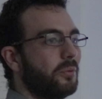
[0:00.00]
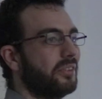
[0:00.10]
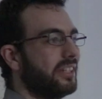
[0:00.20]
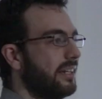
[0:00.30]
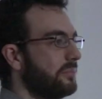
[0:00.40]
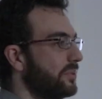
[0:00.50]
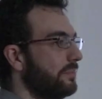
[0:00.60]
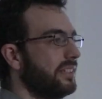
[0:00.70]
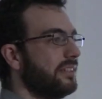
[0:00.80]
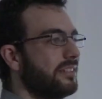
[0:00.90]
you want names,
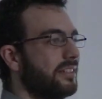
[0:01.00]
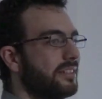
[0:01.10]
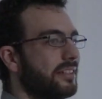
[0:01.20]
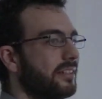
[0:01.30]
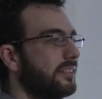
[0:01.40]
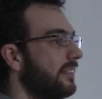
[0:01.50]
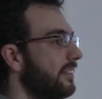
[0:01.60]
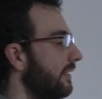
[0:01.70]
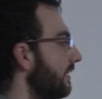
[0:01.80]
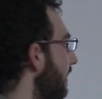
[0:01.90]

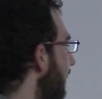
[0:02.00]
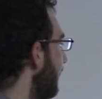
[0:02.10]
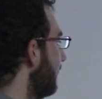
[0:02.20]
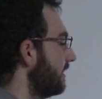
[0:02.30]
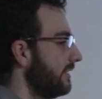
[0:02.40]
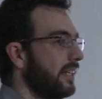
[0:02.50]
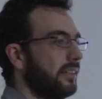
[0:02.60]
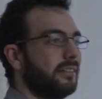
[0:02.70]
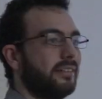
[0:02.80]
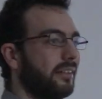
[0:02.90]
BGG16,
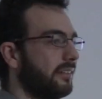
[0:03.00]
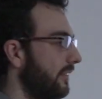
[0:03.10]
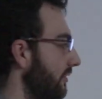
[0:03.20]
AlexNet, that